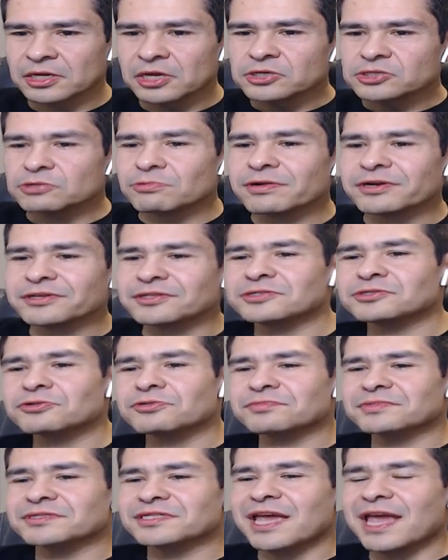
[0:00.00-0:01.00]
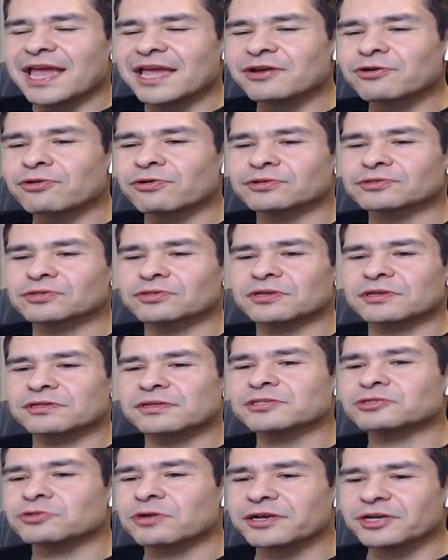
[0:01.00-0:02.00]
So what are they doing with the acorns? Are they,
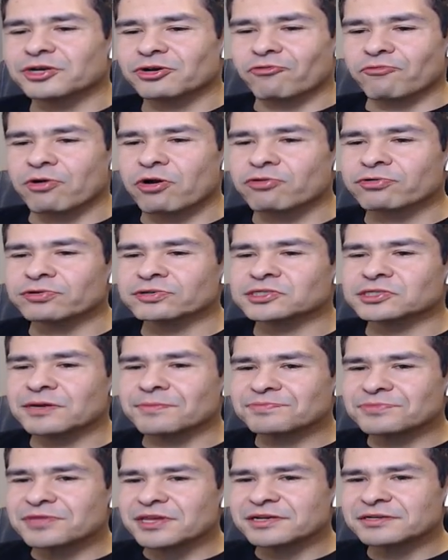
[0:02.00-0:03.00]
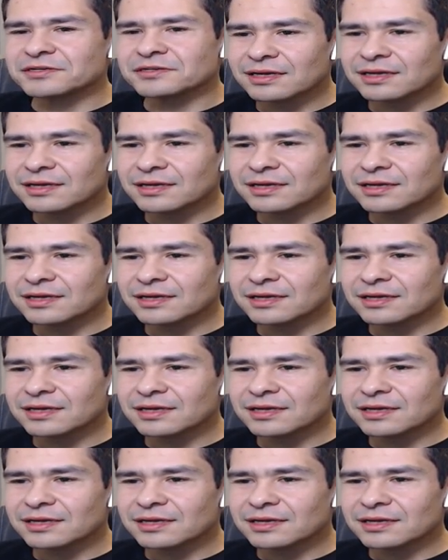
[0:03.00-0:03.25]
like, trying to grow or something?